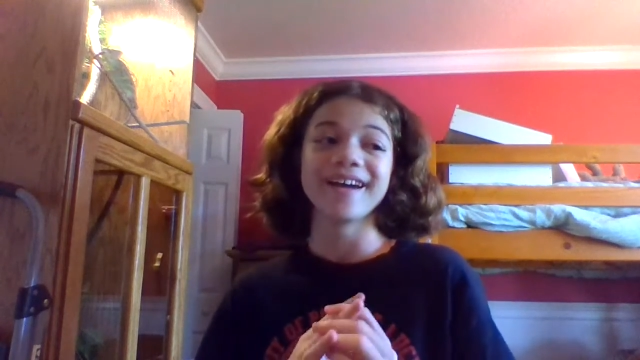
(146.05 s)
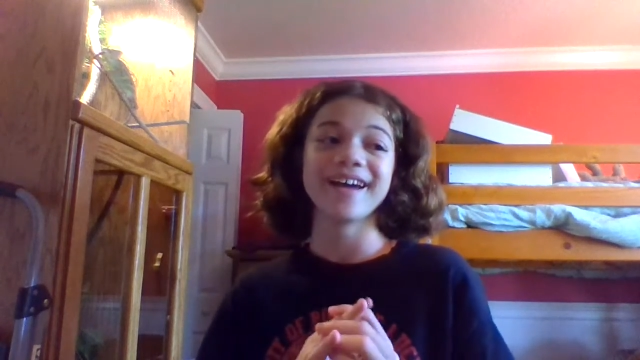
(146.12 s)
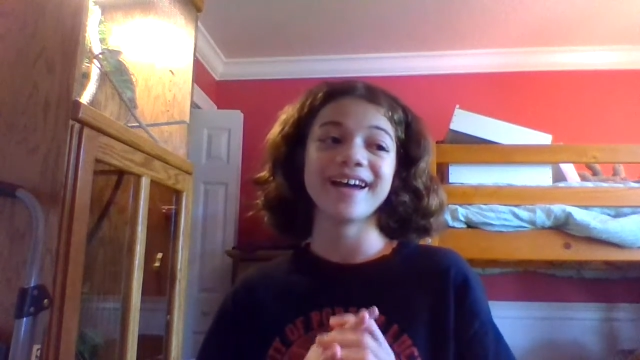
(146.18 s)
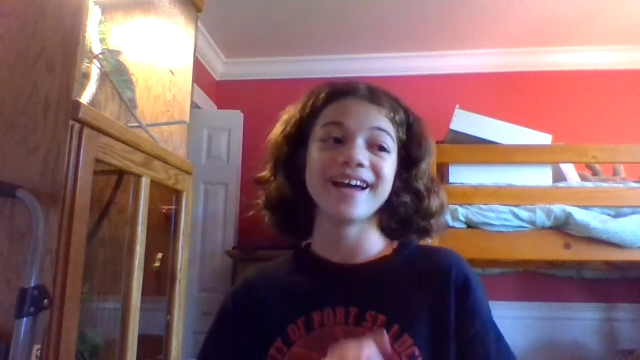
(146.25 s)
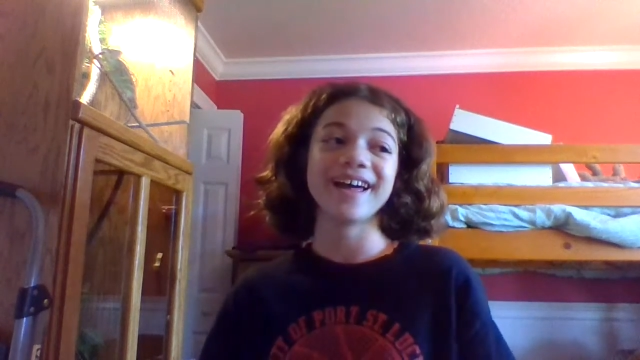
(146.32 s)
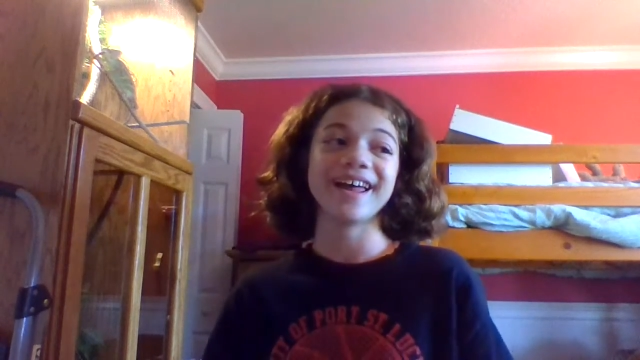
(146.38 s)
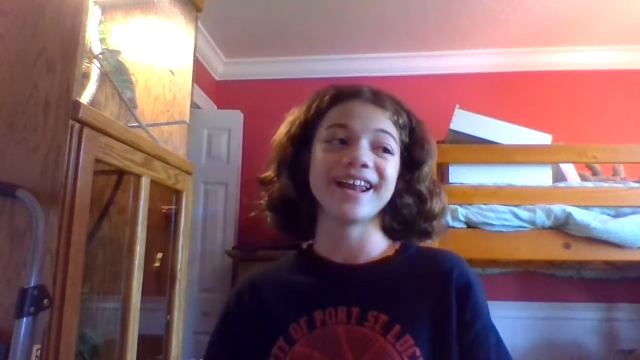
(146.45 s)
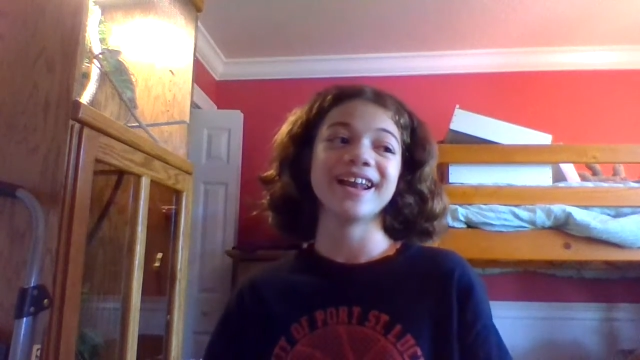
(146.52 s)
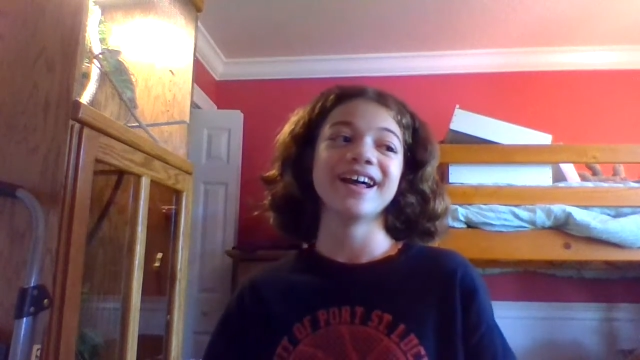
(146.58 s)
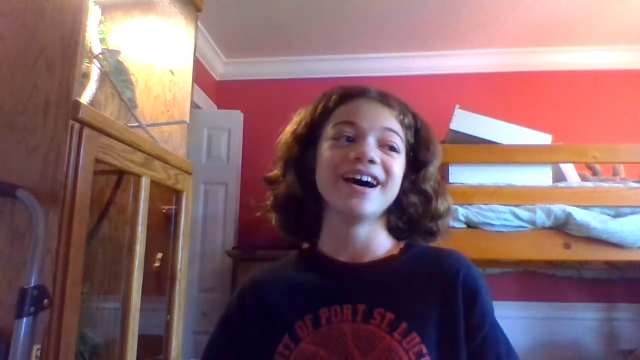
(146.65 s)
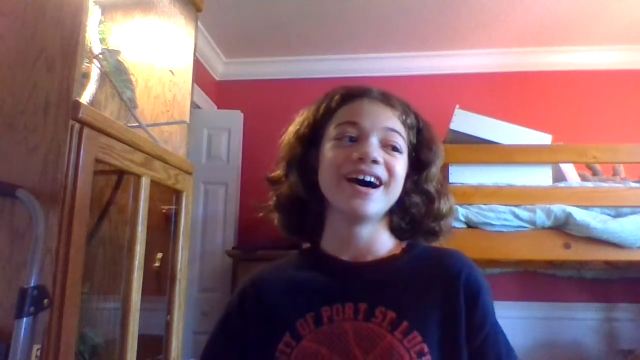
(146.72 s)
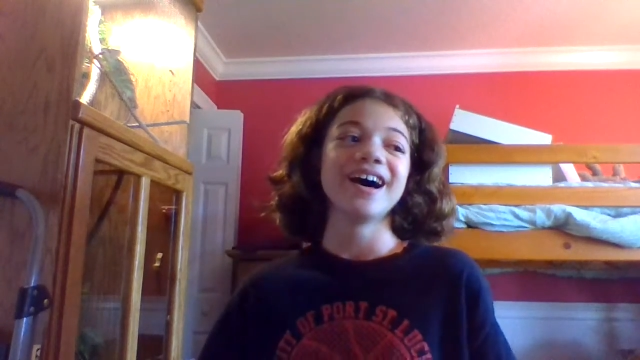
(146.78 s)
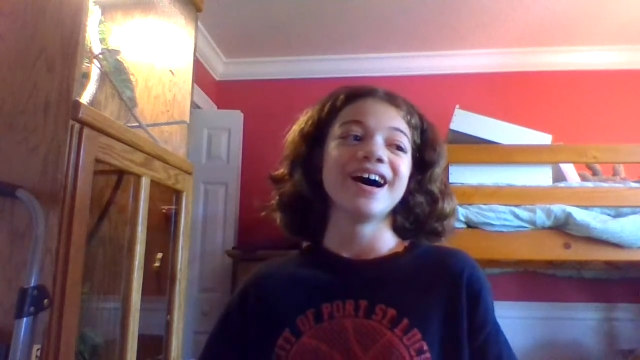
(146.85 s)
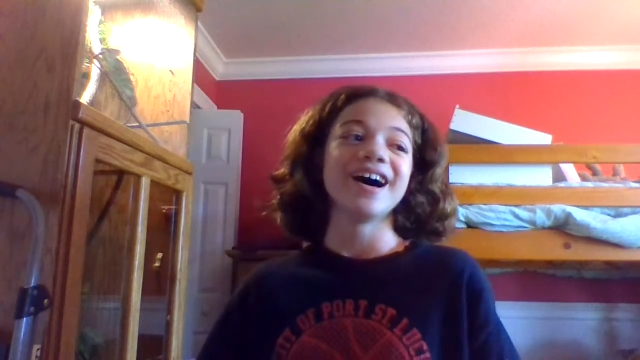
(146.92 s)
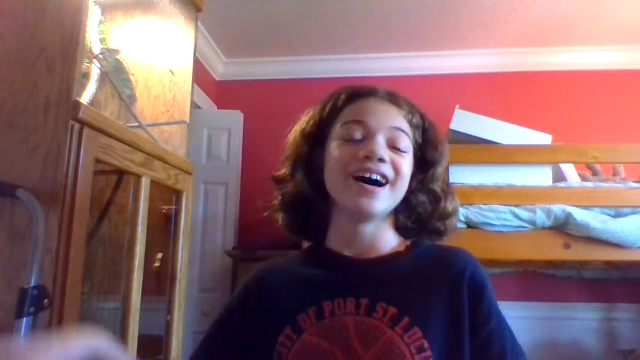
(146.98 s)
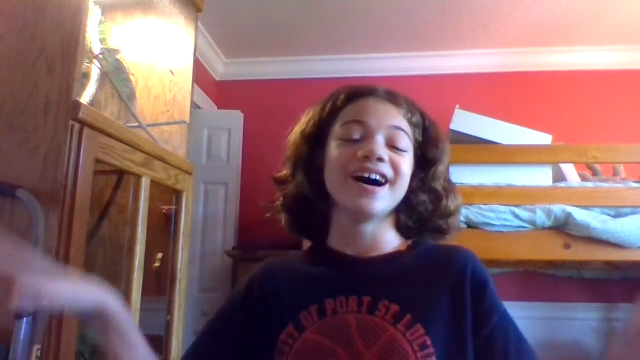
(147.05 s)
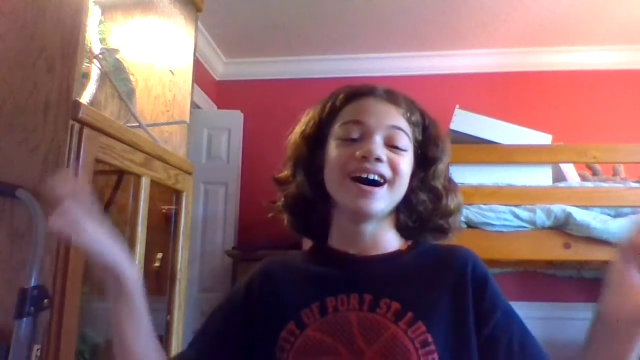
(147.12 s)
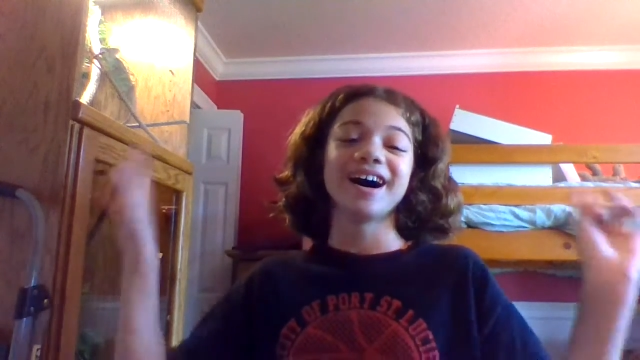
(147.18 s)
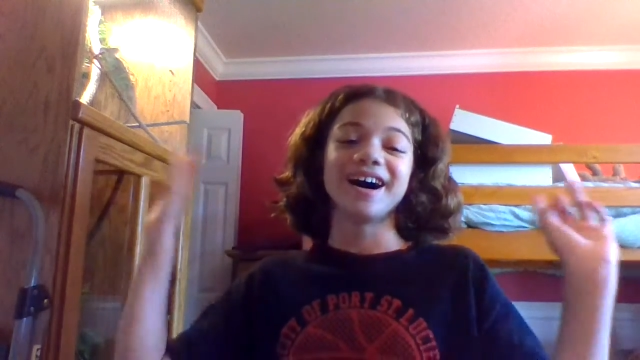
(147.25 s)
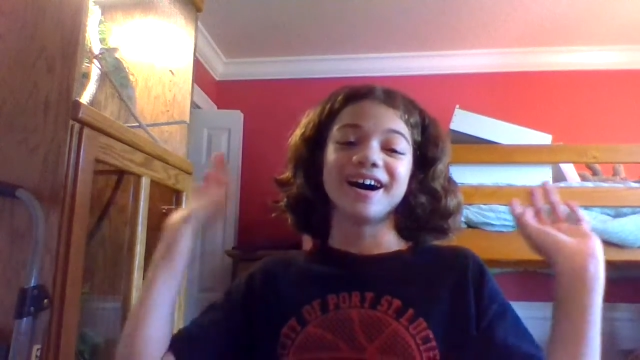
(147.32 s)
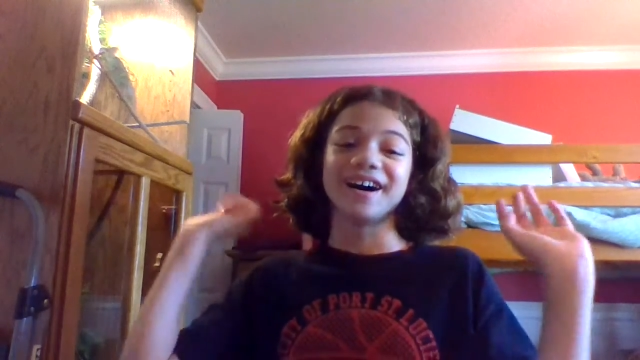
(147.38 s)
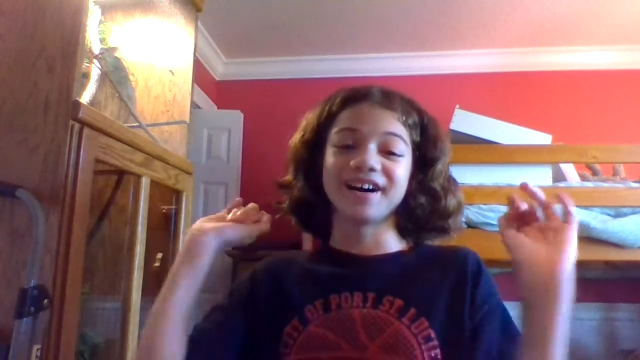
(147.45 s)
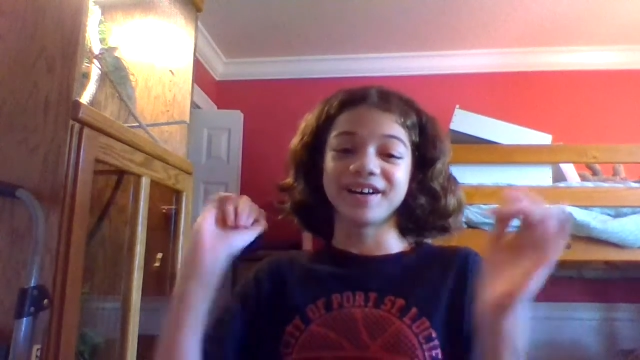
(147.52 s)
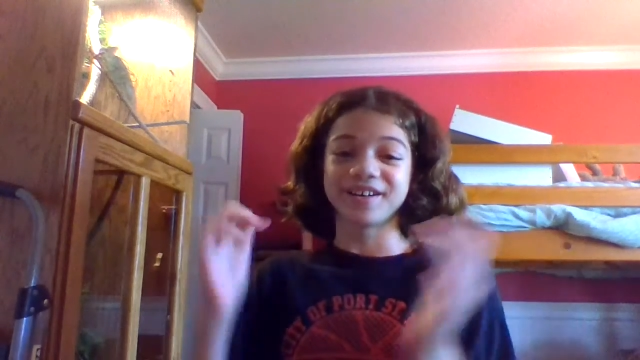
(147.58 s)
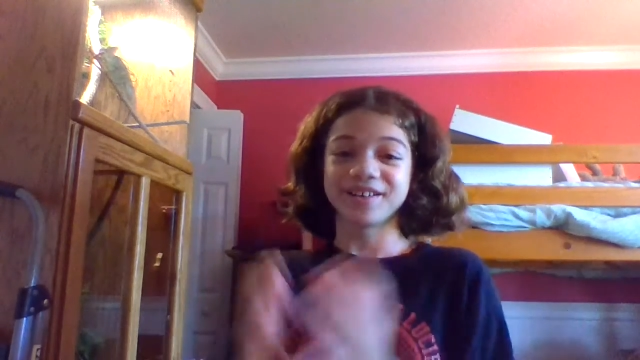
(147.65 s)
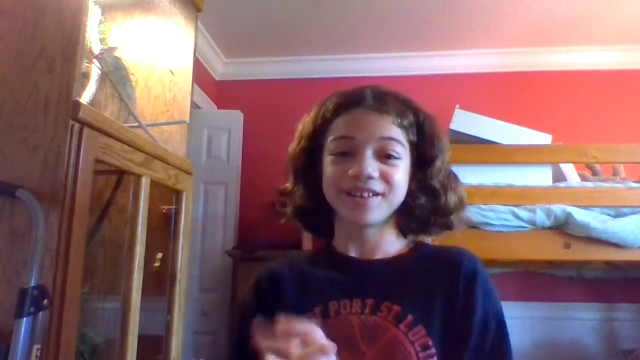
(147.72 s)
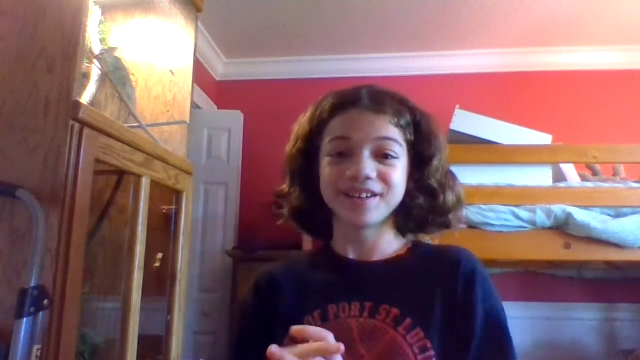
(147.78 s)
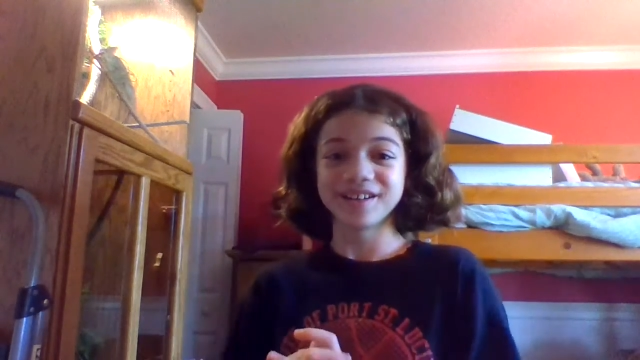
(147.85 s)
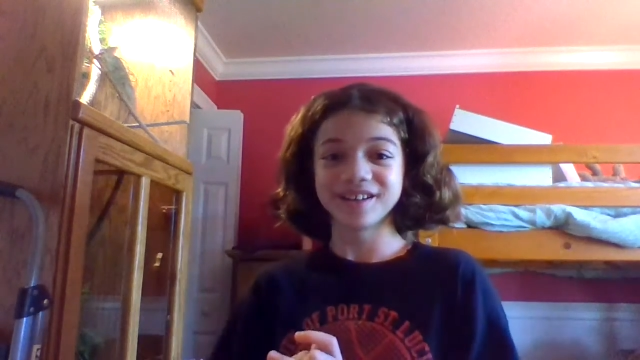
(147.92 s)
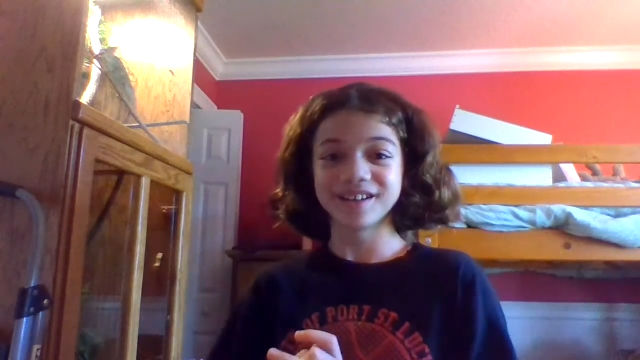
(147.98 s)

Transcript: and uh